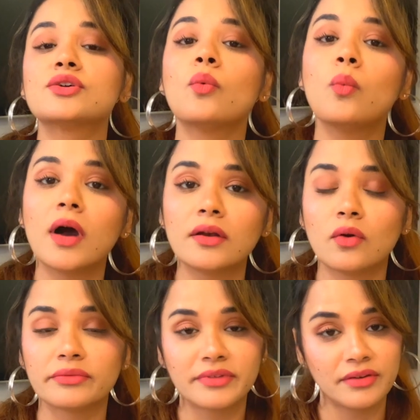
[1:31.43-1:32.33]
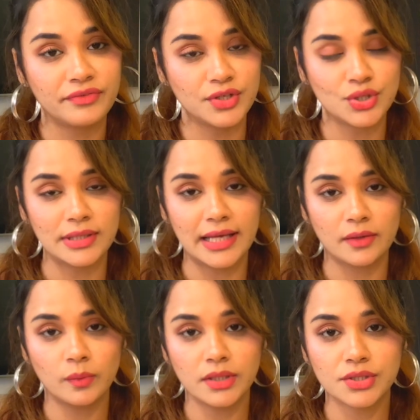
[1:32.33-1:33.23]
one of the official
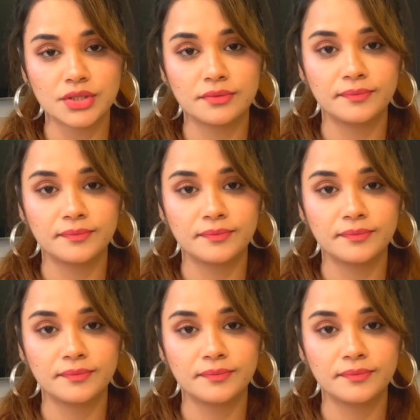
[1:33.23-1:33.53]
language.